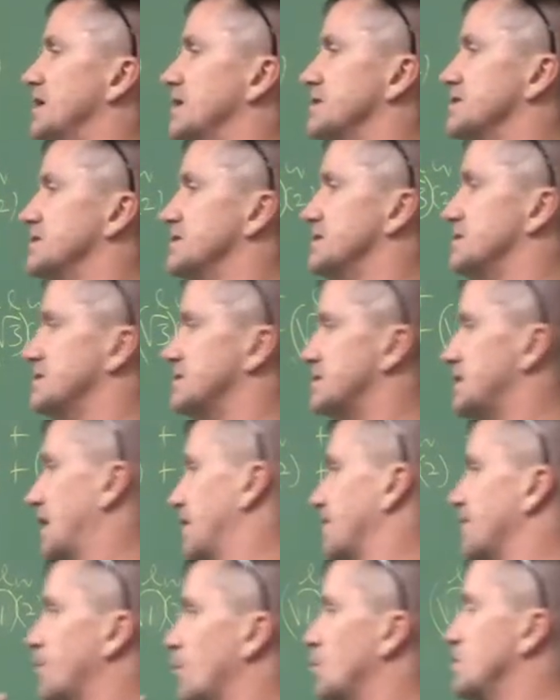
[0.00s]
is. It's got
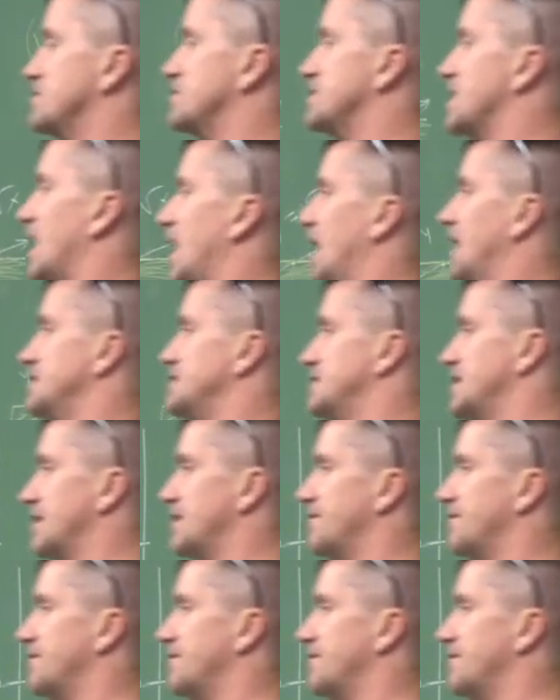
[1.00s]
four sides to the